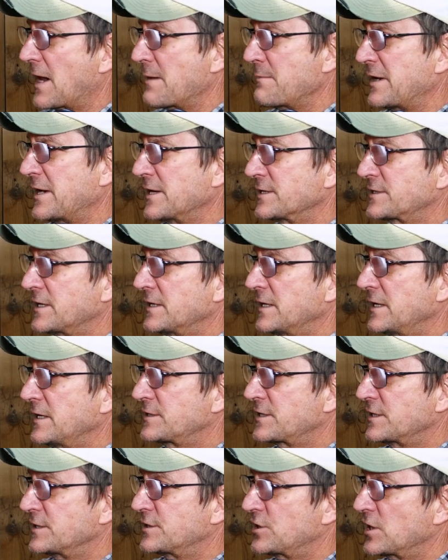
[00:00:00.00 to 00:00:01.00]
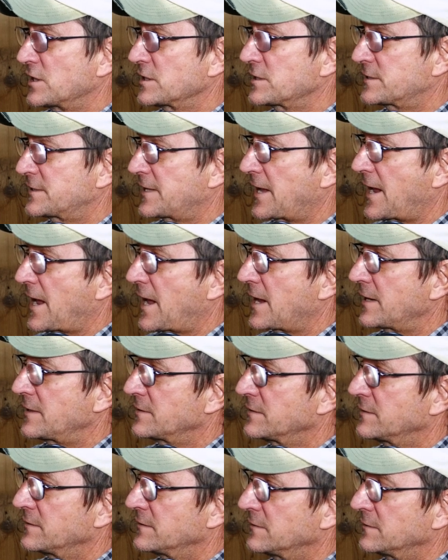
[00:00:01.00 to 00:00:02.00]
I mean, is it, is it just
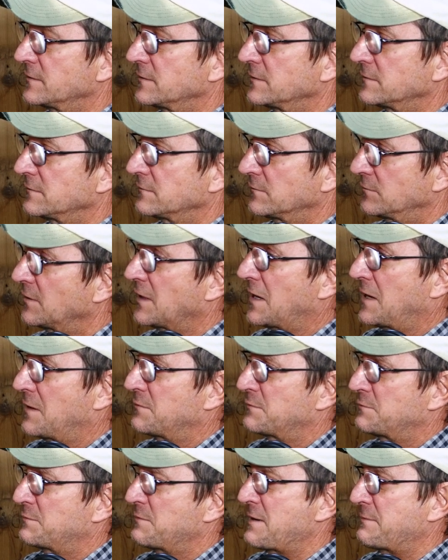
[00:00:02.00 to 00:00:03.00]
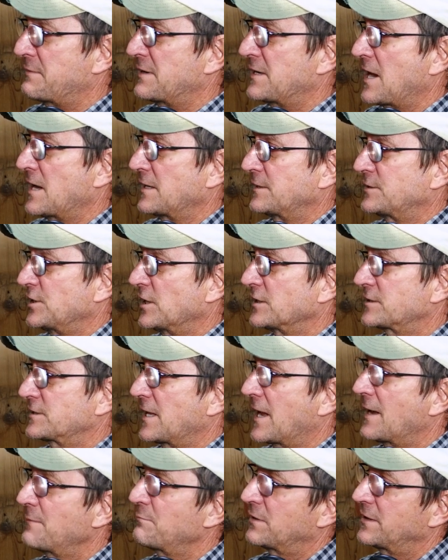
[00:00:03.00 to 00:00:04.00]
that, or and maybe not just
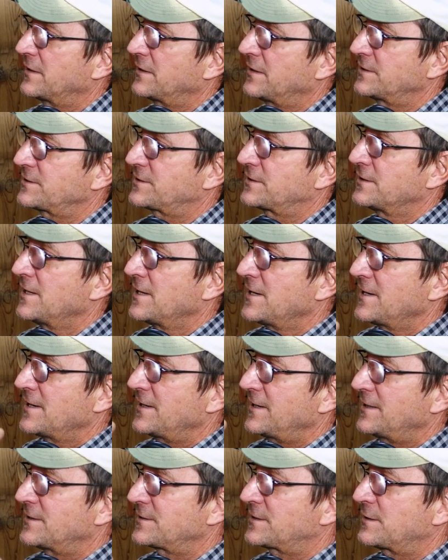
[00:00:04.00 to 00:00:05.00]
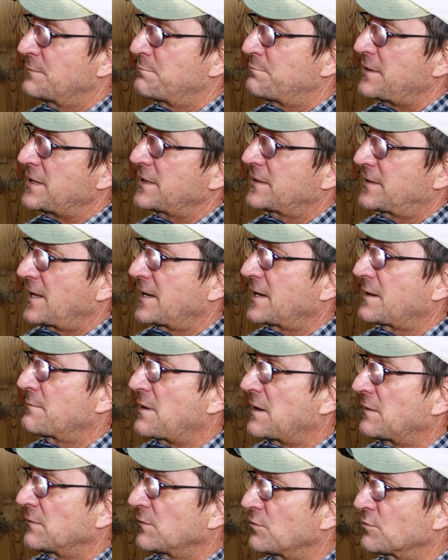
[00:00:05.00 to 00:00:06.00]
that, but is, is the big thing
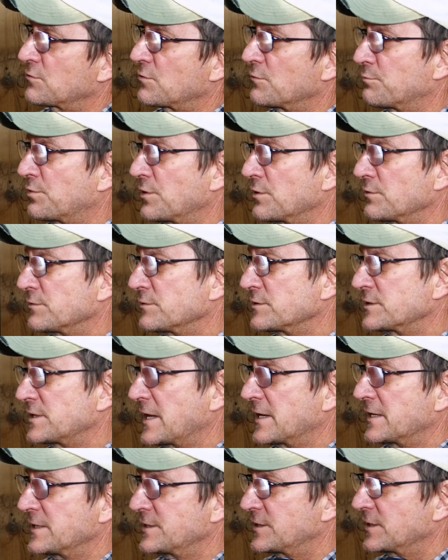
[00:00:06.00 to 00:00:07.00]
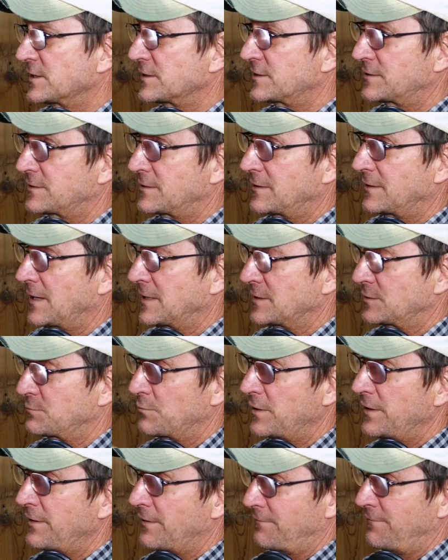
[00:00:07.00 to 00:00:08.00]
about local produce that it just, as
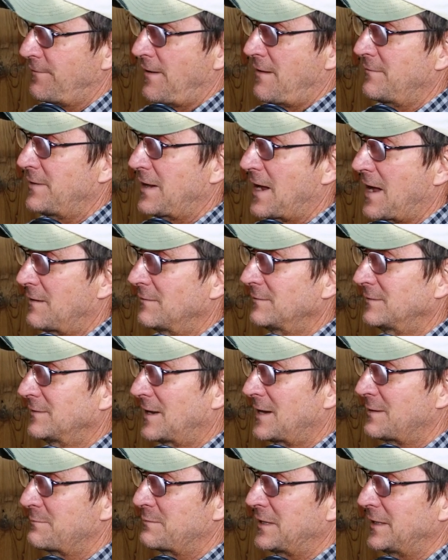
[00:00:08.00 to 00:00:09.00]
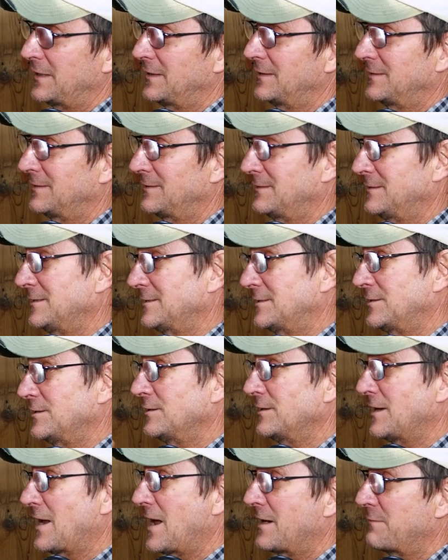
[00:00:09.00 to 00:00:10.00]
we have found out, I mean, this
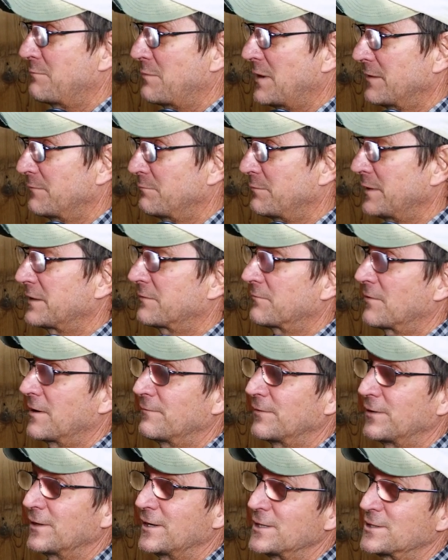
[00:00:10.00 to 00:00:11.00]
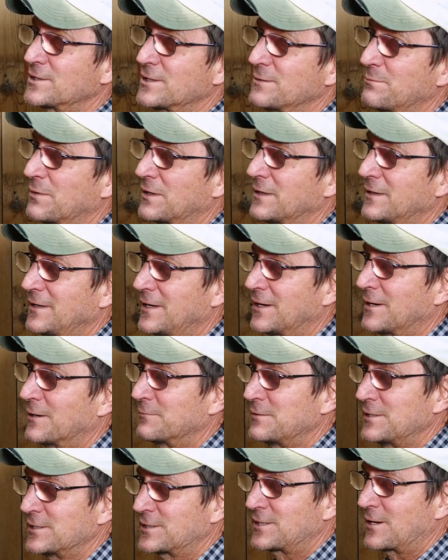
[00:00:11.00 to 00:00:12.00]
should not have been a big revelation, but you
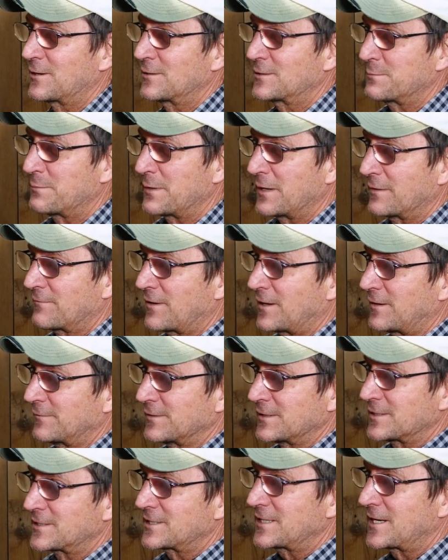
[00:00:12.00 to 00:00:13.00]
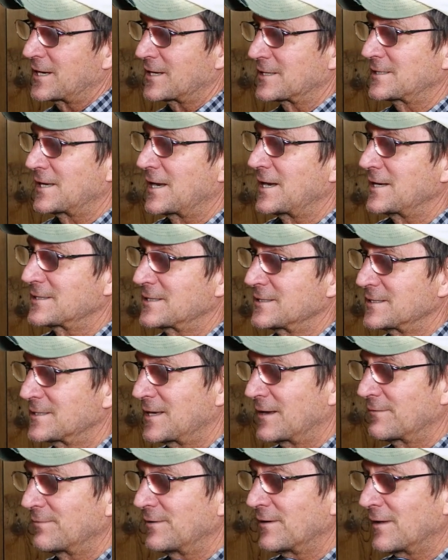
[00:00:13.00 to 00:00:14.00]
know, you start to be involved in C S As and
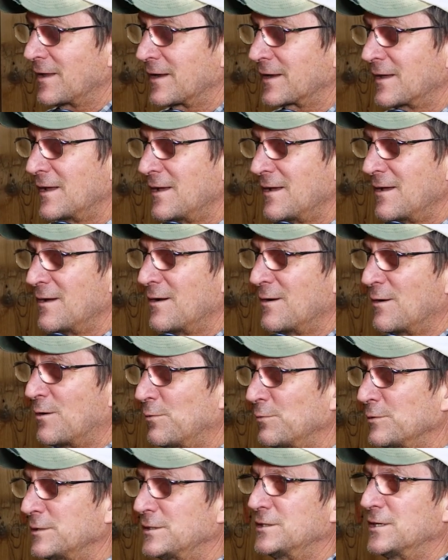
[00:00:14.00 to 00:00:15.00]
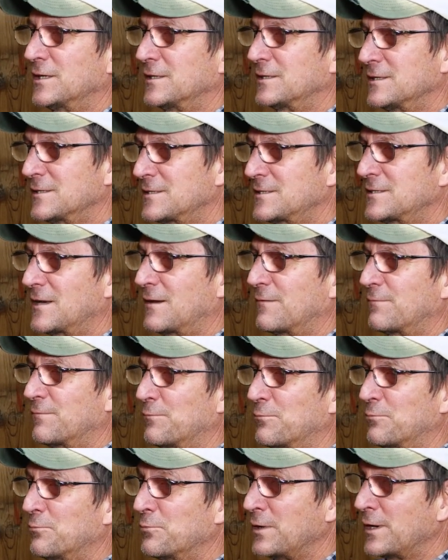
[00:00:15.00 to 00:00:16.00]
stuff and you're like, holy shit, this stuff
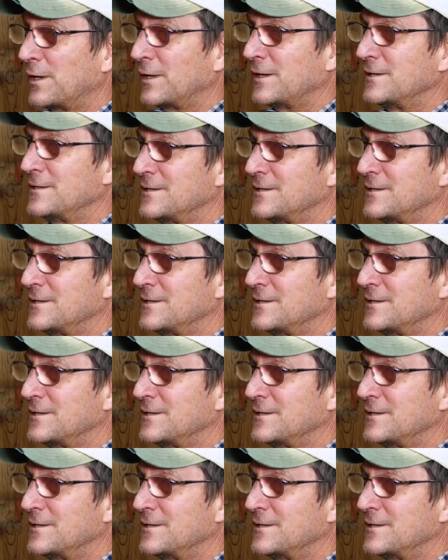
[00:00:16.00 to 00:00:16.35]
really